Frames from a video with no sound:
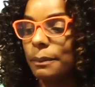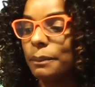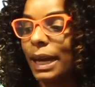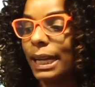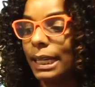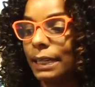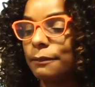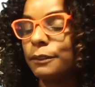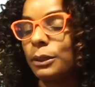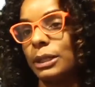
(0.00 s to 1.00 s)
my
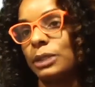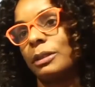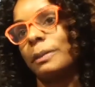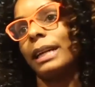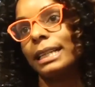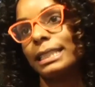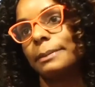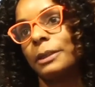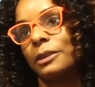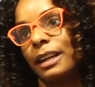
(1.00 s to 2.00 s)
influence with my
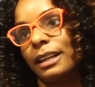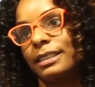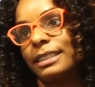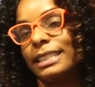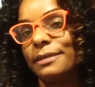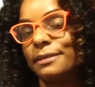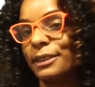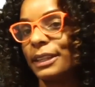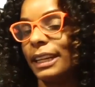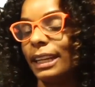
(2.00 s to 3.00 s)
husband around
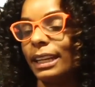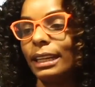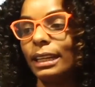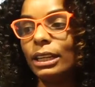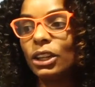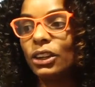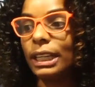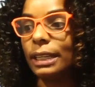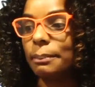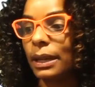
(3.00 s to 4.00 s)
dfree,
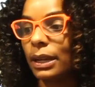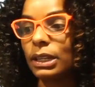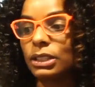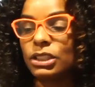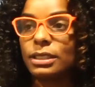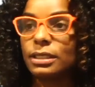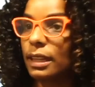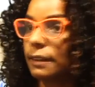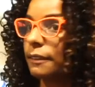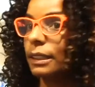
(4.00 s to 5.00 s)
marriage is
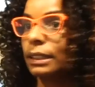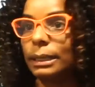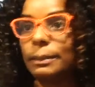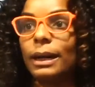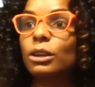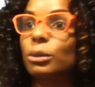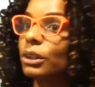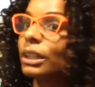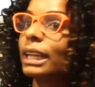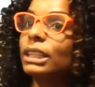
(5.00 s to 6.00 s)
definitely about
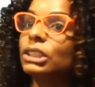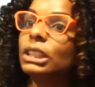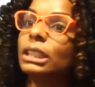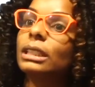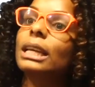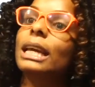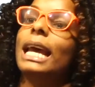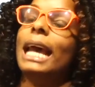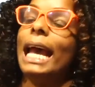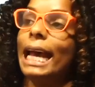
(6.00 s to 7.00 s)
communication,
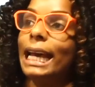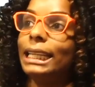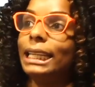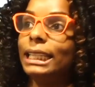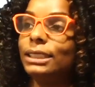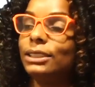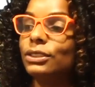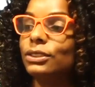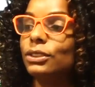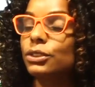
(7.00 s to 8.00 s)
and
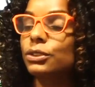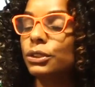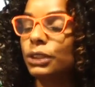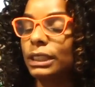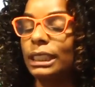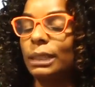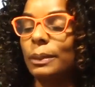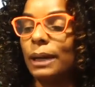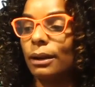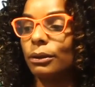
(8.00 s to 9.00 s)
it's certainly
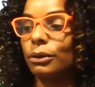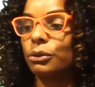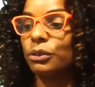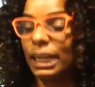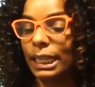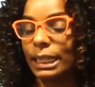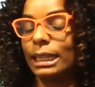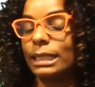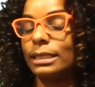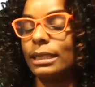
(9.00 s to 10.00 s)
about
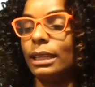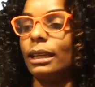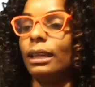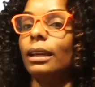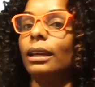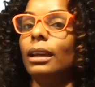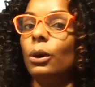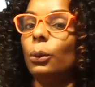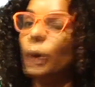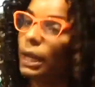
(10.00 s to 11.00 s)
recognizing
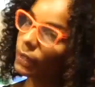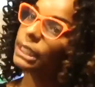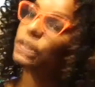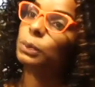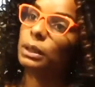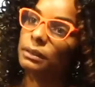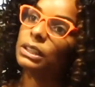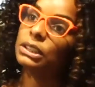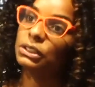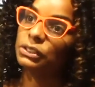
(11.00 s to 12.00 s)
where each one of
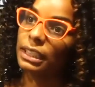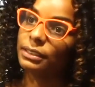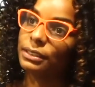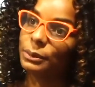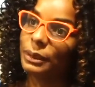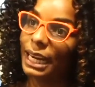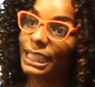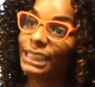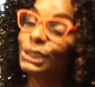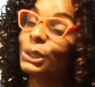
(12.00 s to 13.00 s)
our strengths were
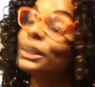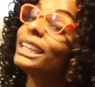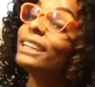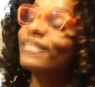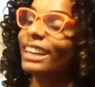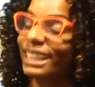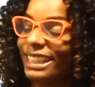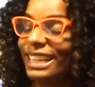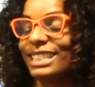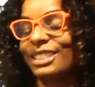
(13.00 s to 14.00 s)
at. So he
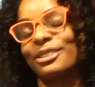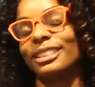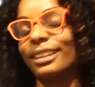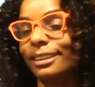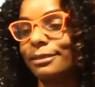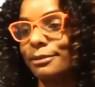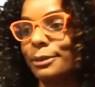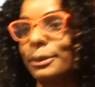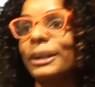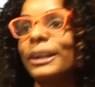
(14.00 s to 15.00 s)
recognized, which I love him
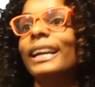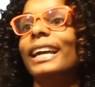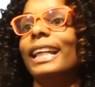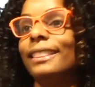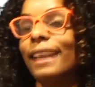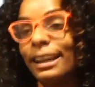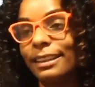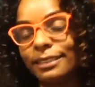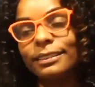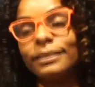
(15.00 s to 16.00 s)
for,
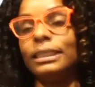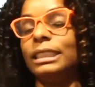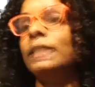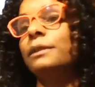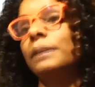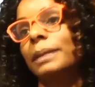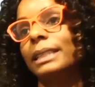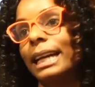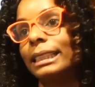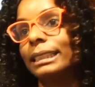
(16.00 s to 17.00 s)
that the dfree
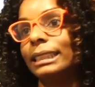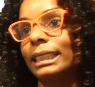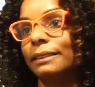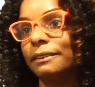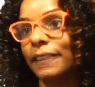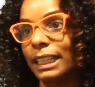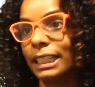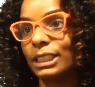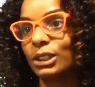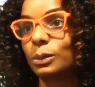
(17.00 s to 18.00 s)
mentality and
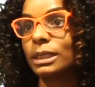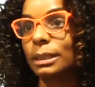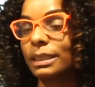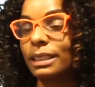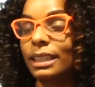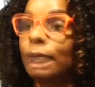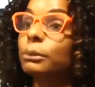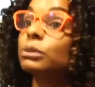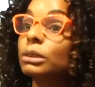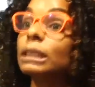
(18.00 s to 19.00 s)
finances was something that I
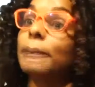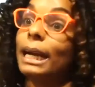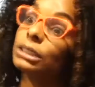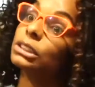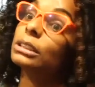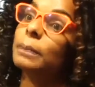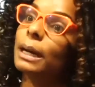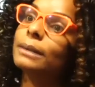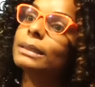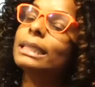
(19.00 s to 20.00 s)
was really passionate
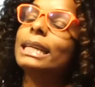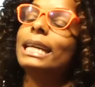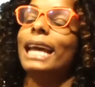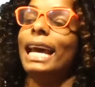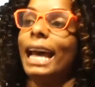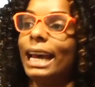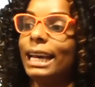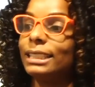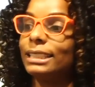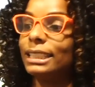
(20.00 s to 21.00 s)
about.
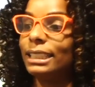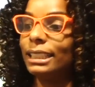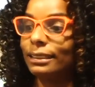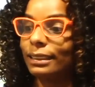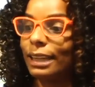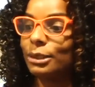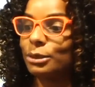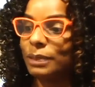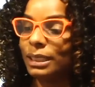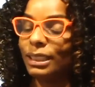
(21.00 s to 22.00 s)
And he allowed
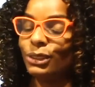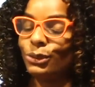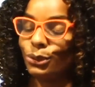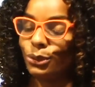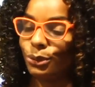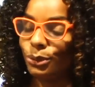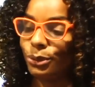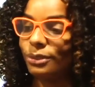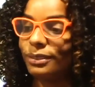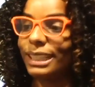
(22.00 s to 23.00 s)
me
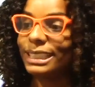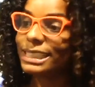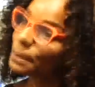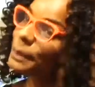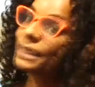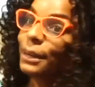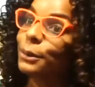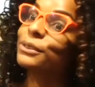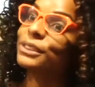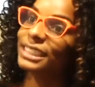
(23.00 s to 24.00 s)
to, speak that
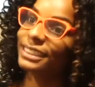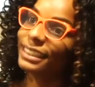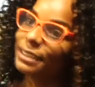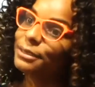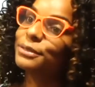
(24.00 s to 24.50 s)
over his life